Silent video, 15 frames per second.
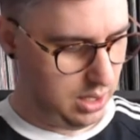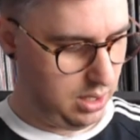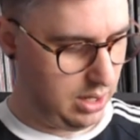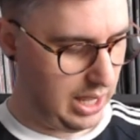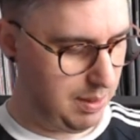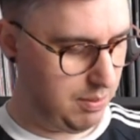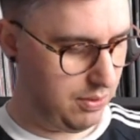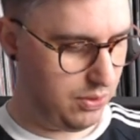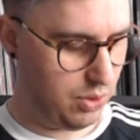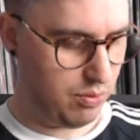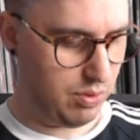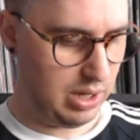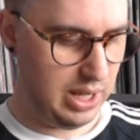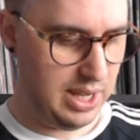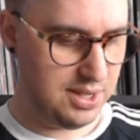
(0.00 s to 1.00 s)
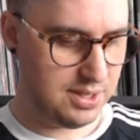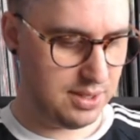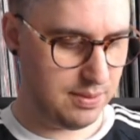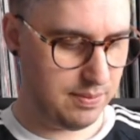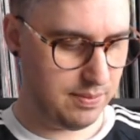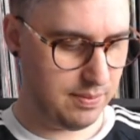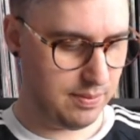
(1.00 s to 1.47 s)
name of the release,
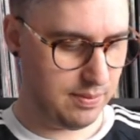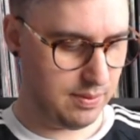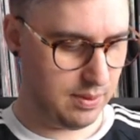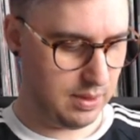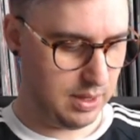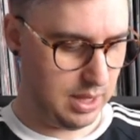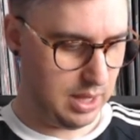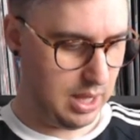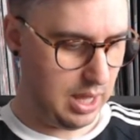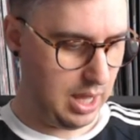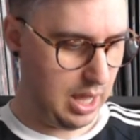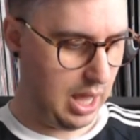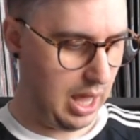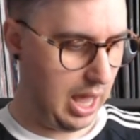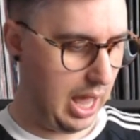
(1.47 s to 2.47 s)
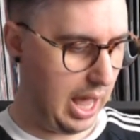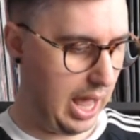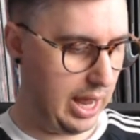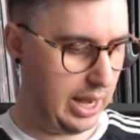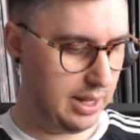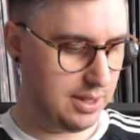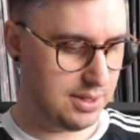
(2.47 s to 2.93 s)

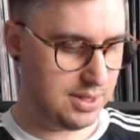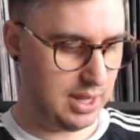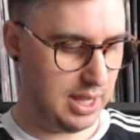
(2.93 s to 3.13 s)
and